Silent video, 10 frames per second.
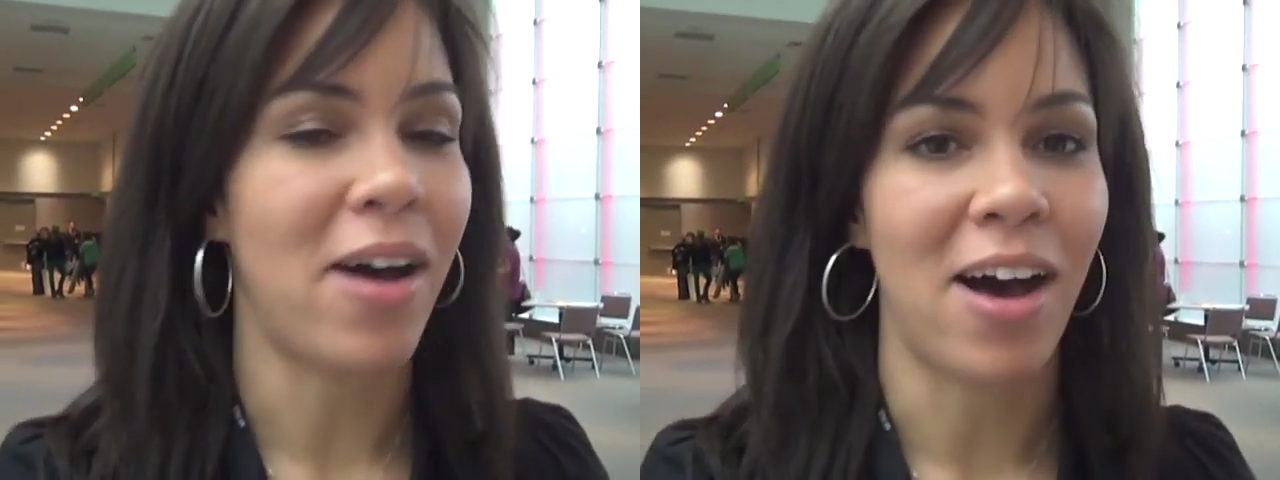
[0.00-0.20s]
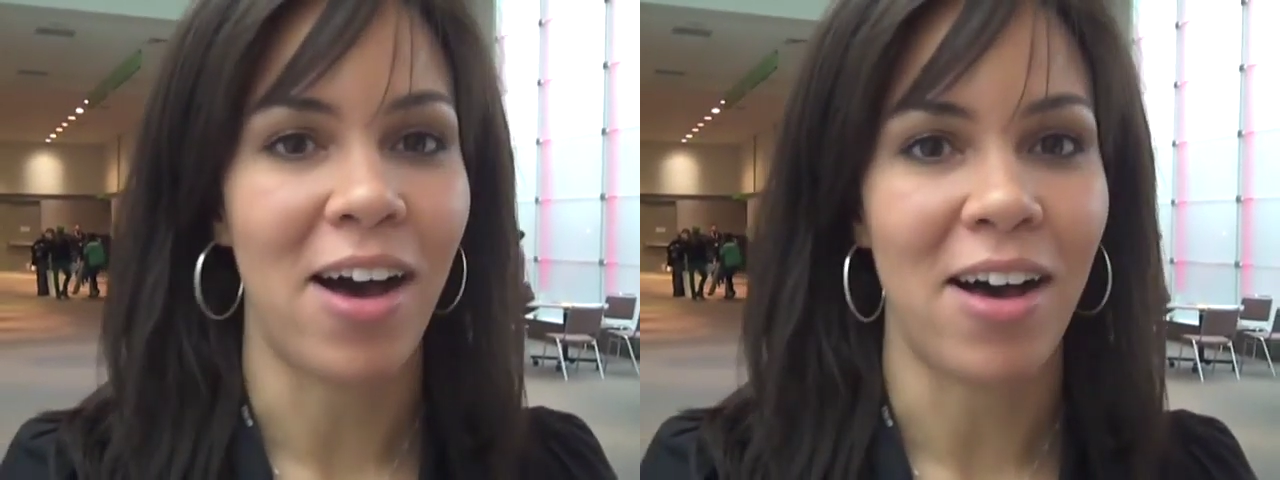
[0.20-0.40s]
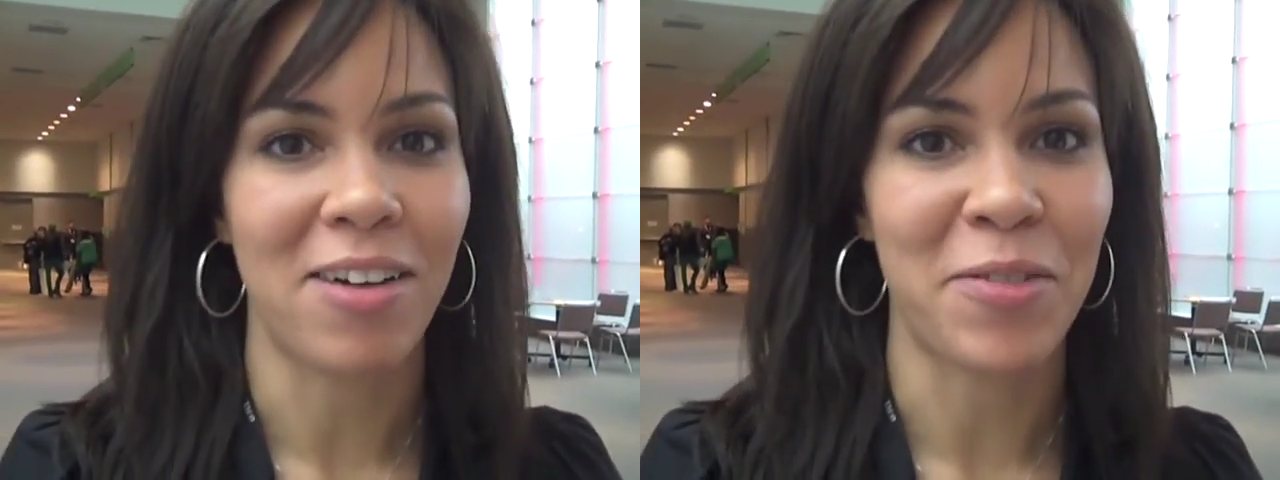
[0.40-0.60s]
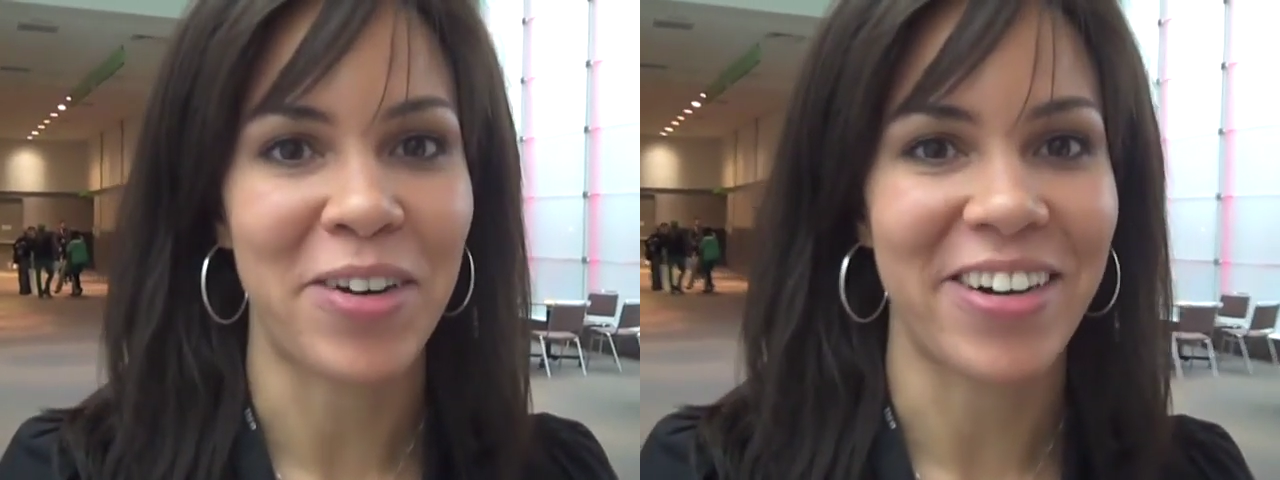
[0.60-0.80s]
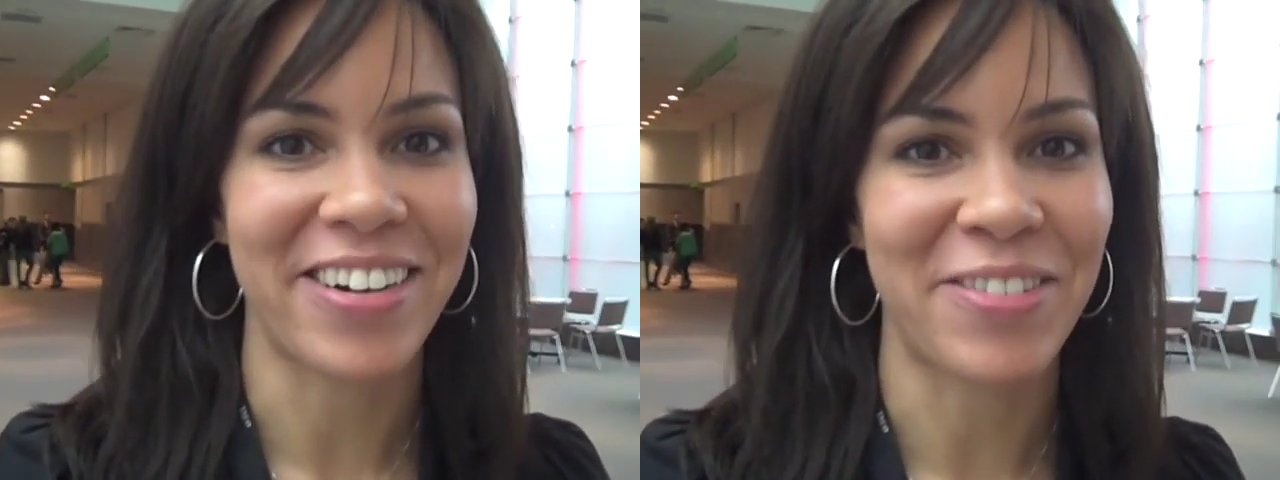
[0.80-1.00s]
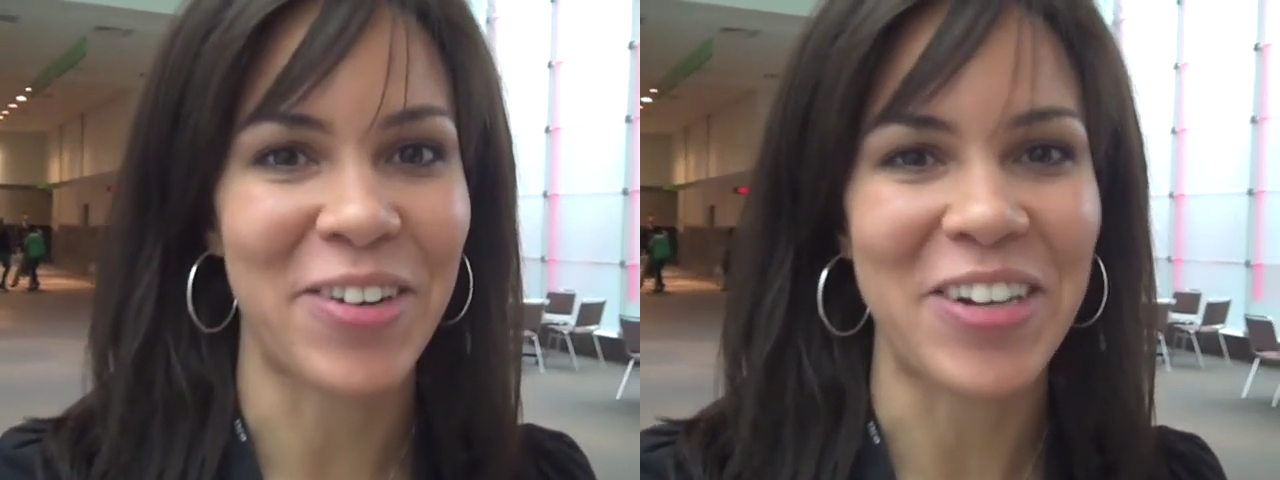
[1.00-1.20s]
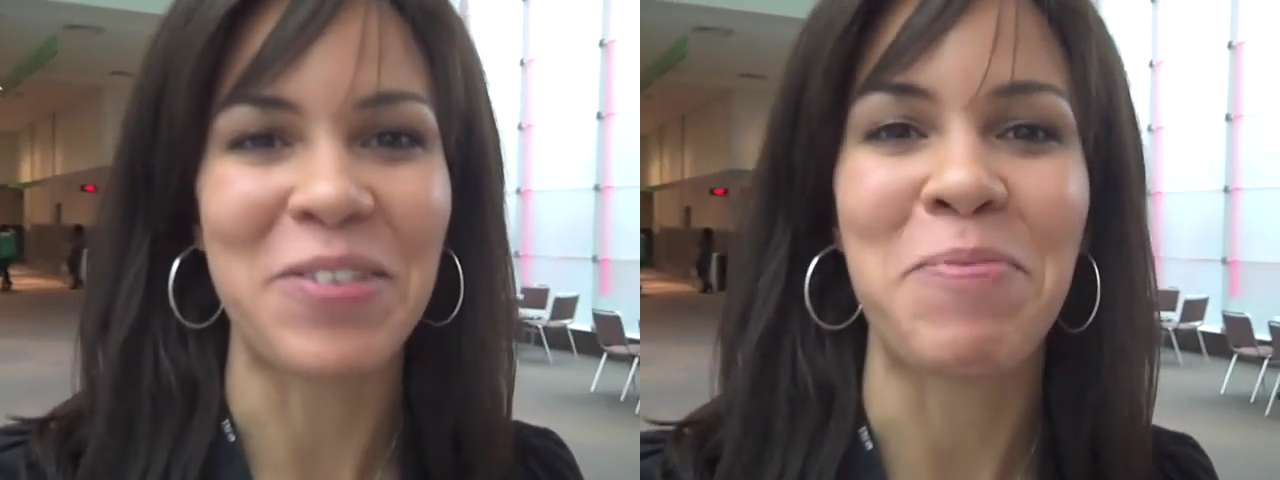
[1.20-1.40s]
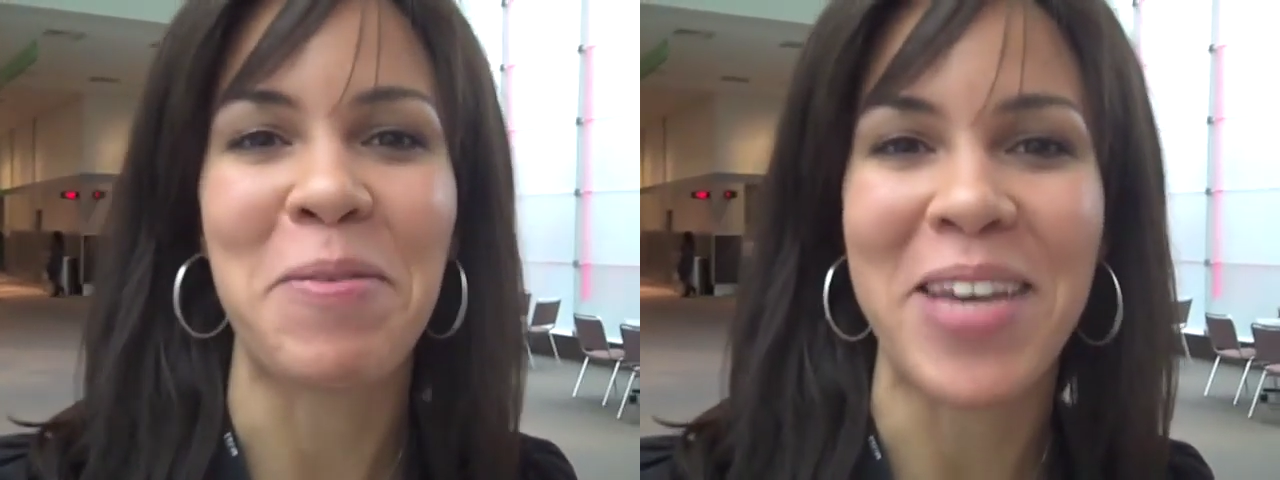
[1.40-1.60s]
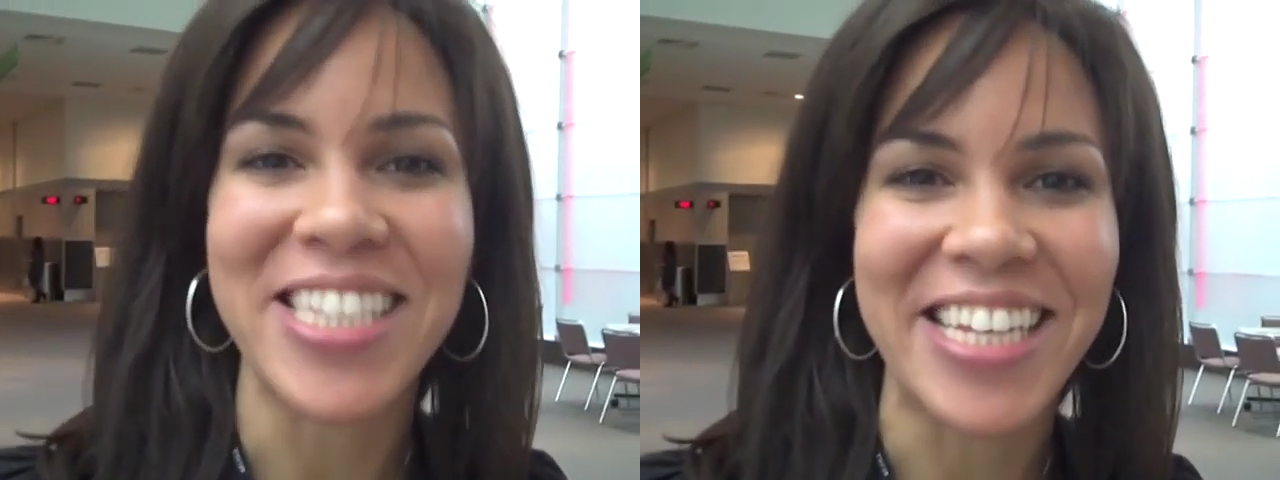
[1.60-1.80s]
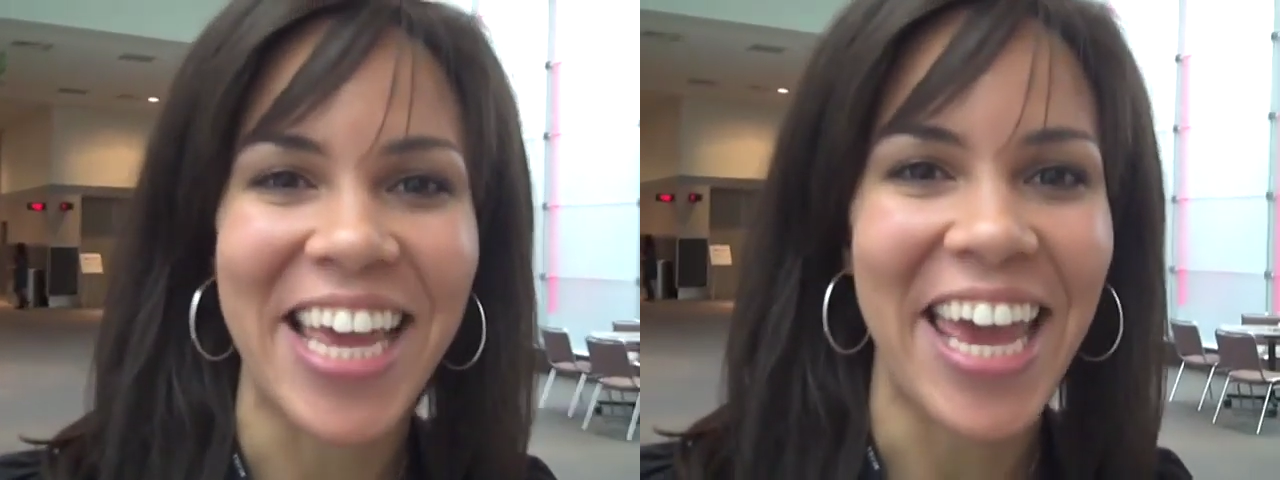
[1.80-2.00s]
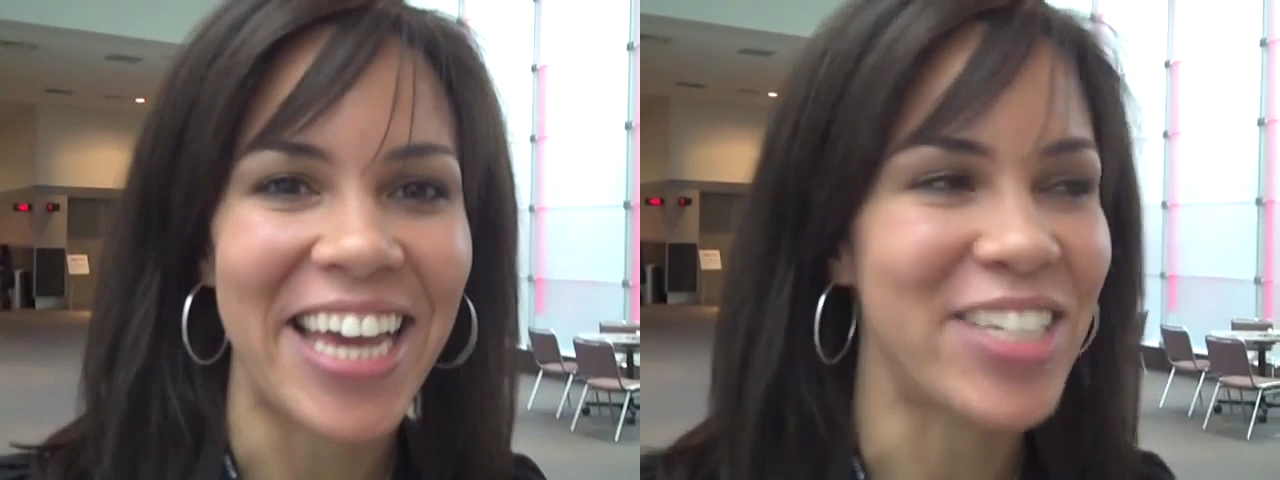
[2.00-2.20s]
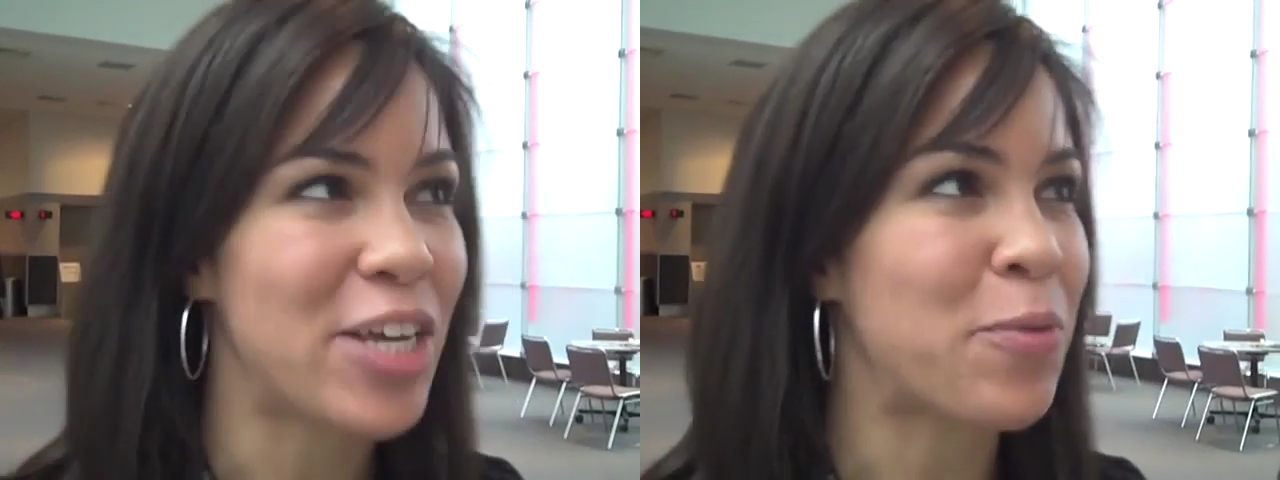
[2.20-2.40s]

Uh, we're working with PBS Engage,